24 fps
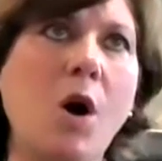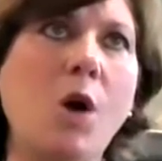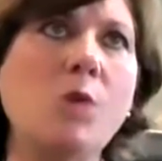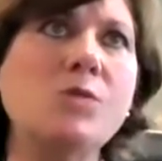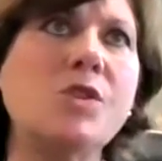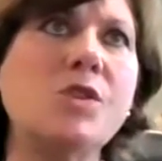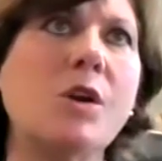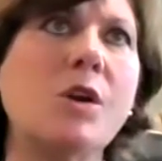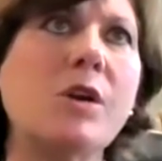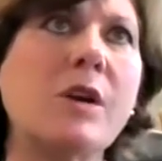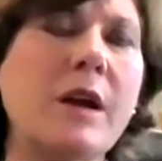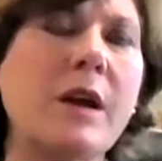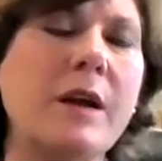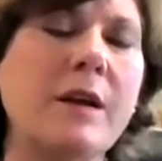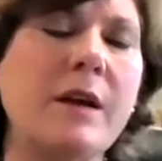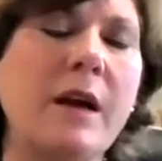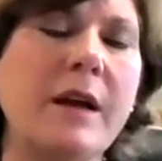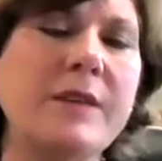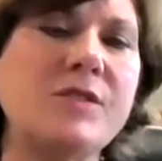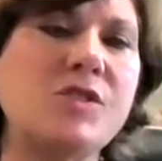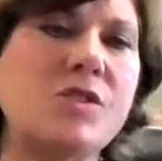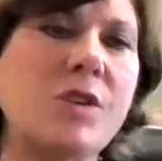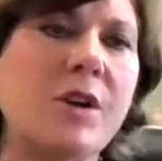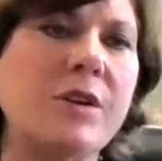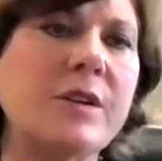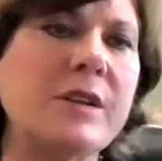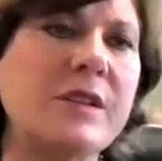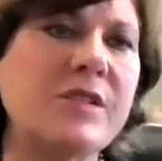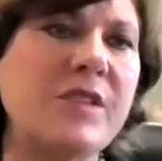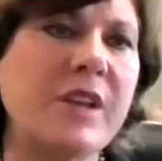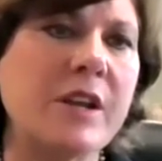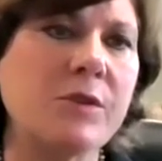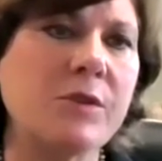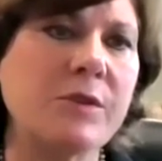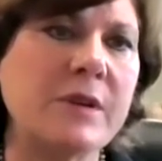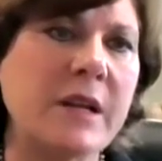Ozark, I started
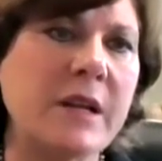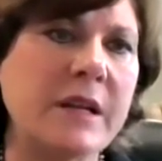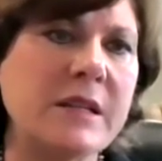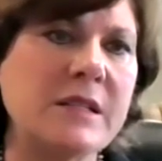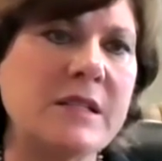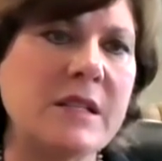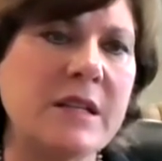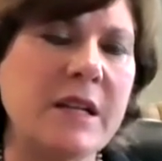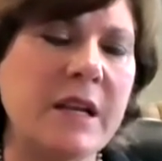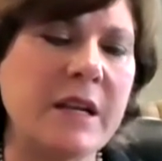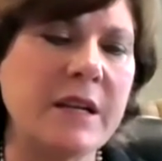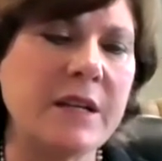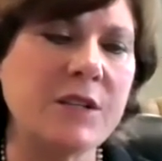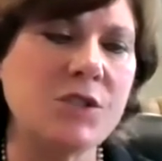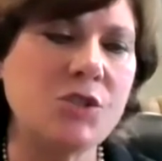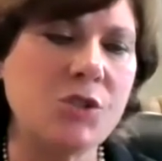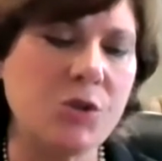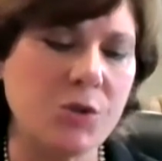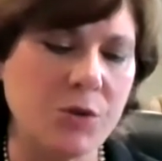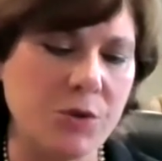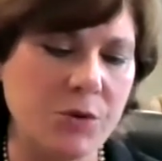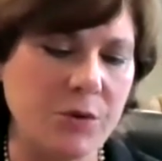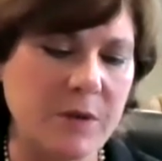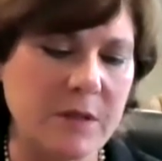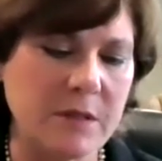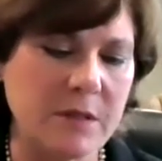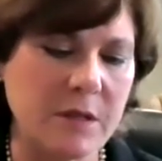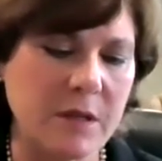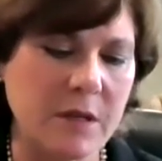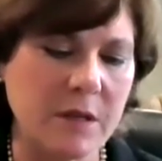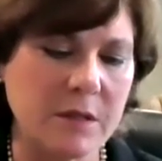there in 1982,